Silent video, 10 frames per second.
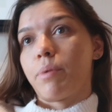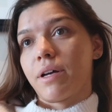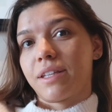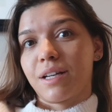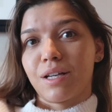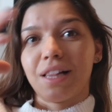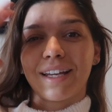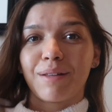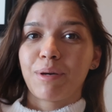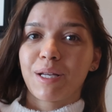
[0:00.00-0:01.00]
but they're a
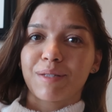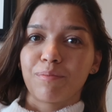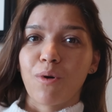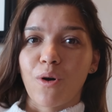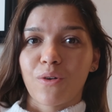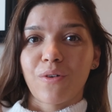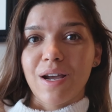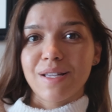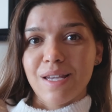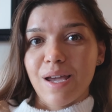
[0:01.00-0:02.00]
little bit more
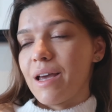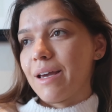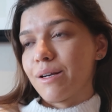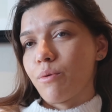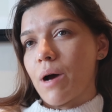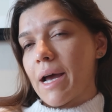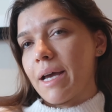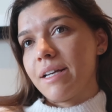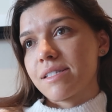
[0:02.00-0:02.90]
crazy in a way.